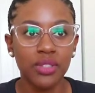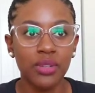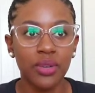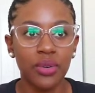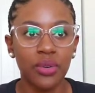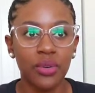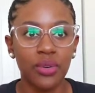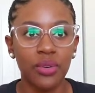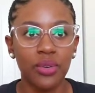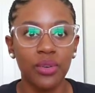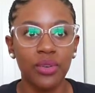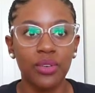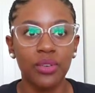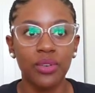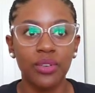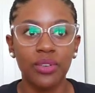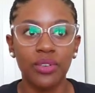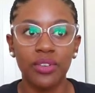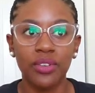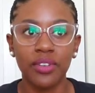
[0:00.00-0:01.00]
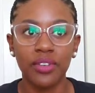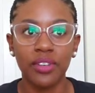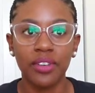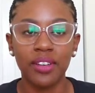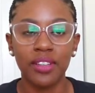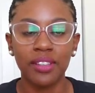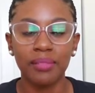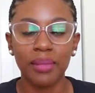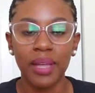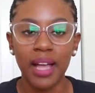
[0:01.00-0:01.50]
So
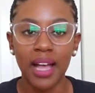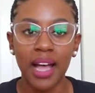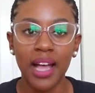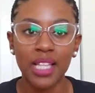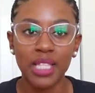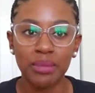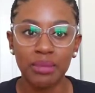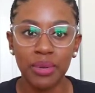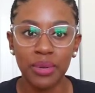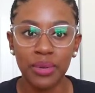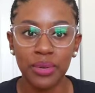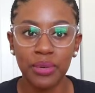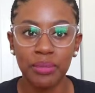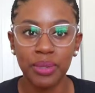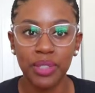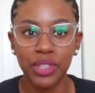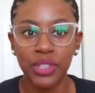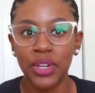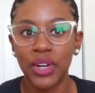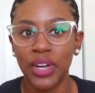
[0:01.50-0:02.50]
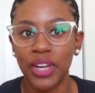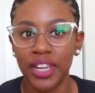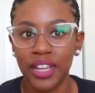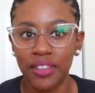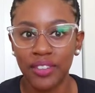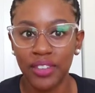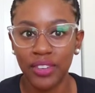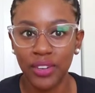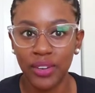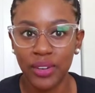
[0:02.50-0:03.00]
my hospital, majority
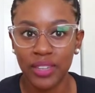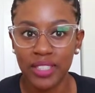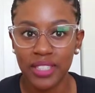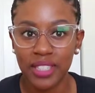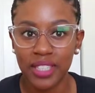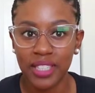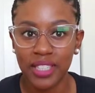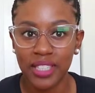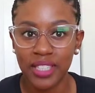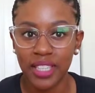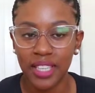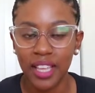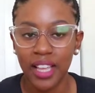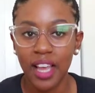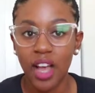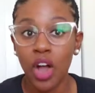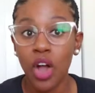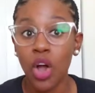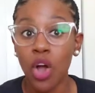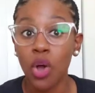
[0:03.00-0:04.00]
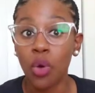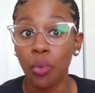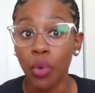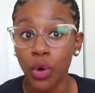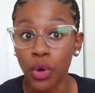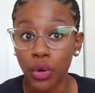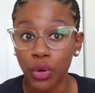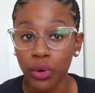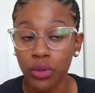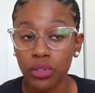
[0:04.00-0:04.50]
of the nurses,
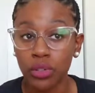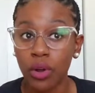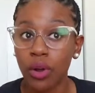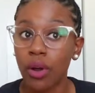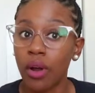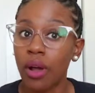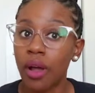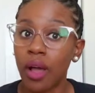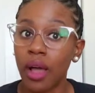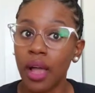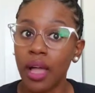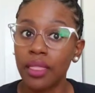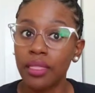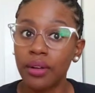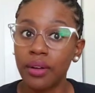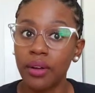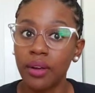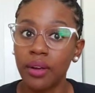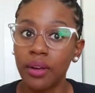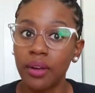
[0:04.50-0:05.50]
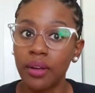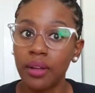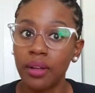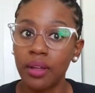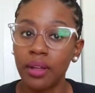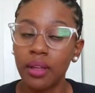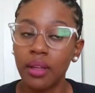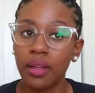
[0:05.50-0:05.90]
workers are either